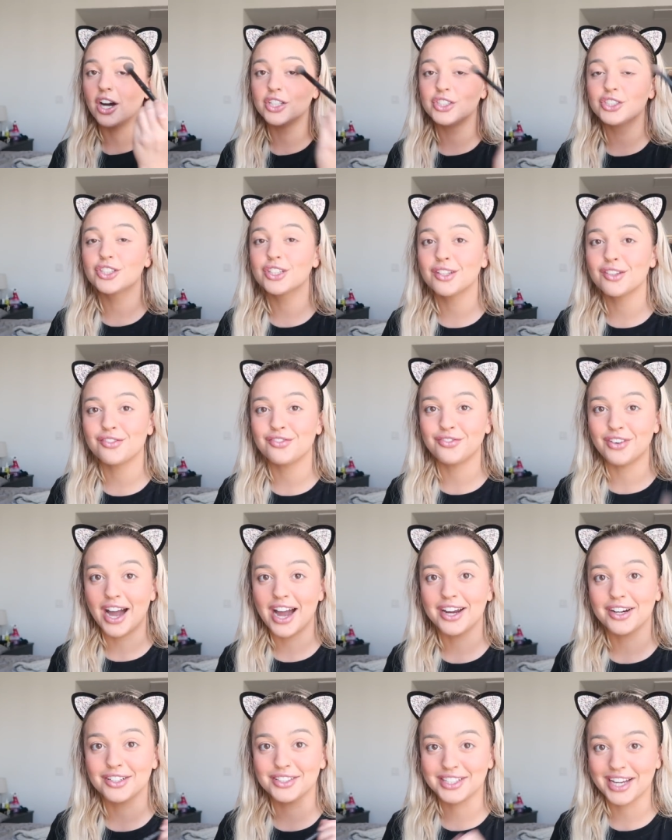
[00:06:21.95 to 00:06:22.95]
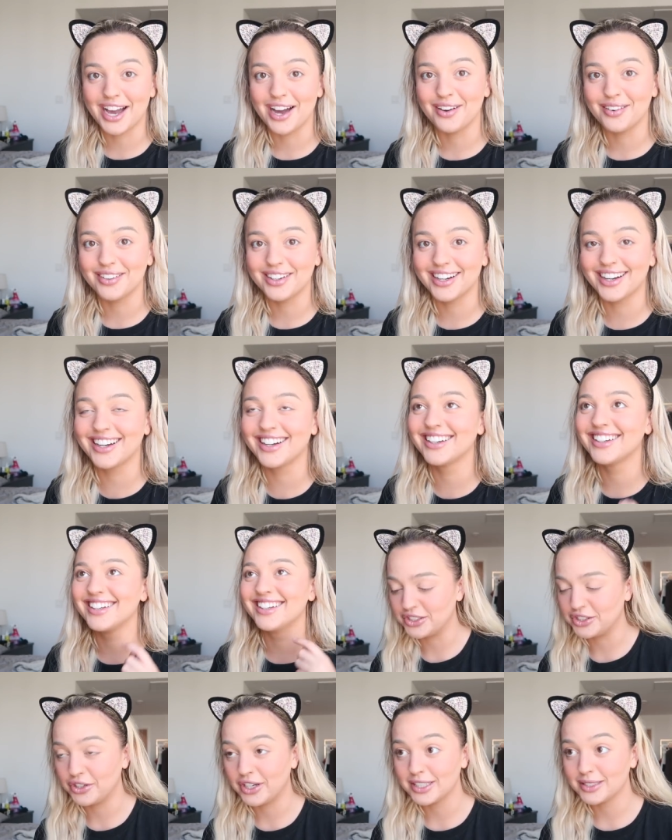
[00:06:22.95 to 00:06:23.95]
under the fire tower,
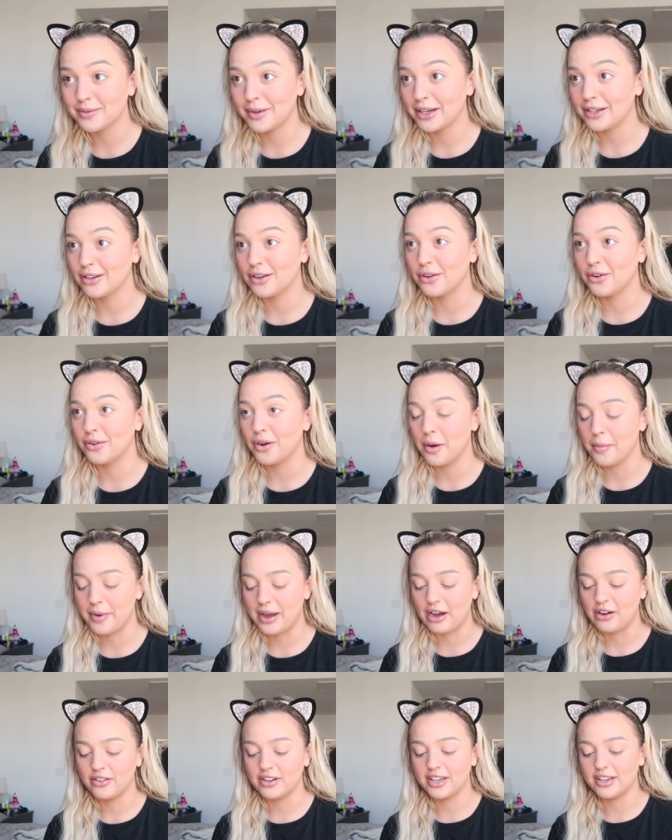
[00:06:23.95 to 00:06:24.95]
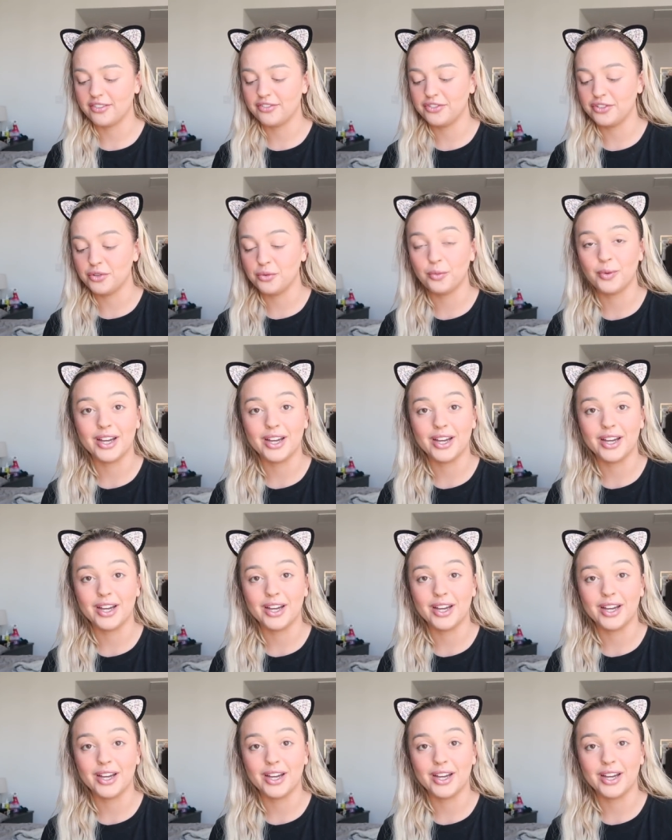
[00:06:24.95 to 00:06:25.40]
which you guys might know about if you